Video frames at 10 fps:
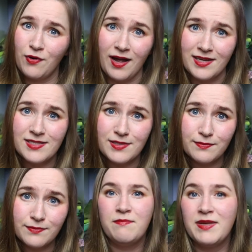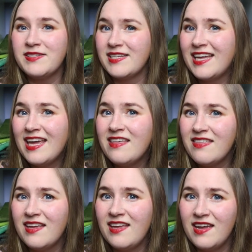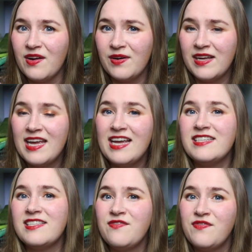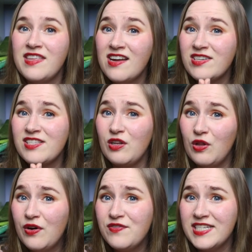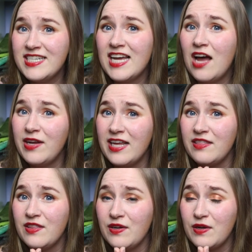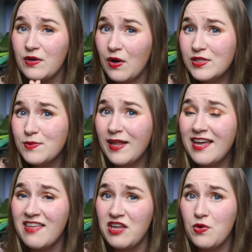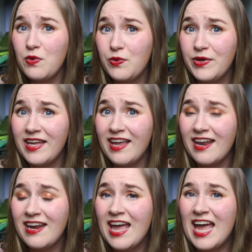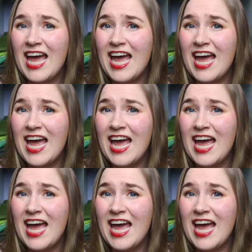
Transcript: the price. Because a key thing here is if there is a lot of detail in the cosplay that you're looking at